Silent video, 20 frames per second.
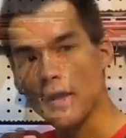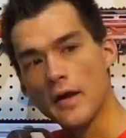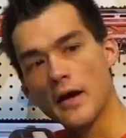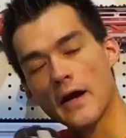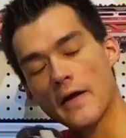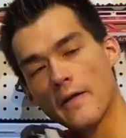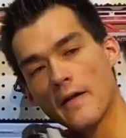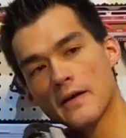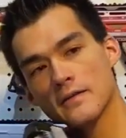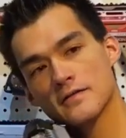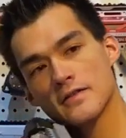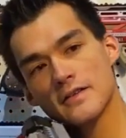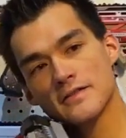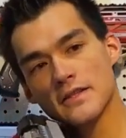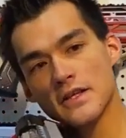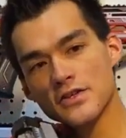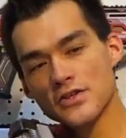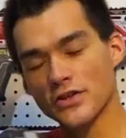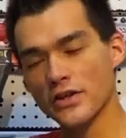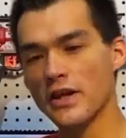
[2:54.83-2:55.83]
And that's
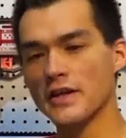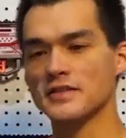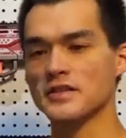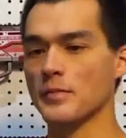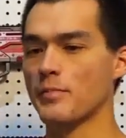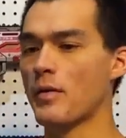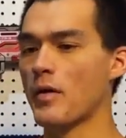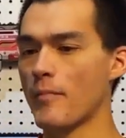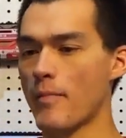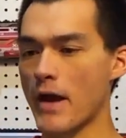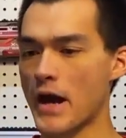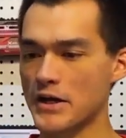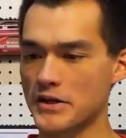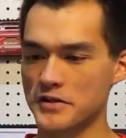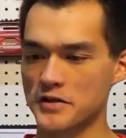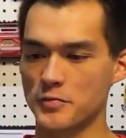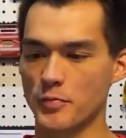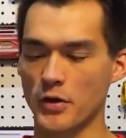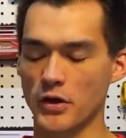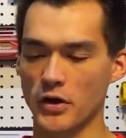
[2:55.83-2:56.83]
essentially, it's a pump
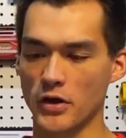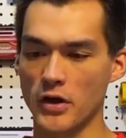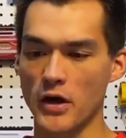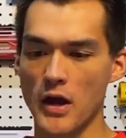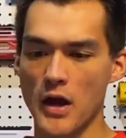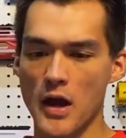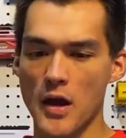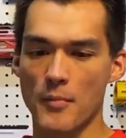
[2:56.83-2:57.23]
action Springer,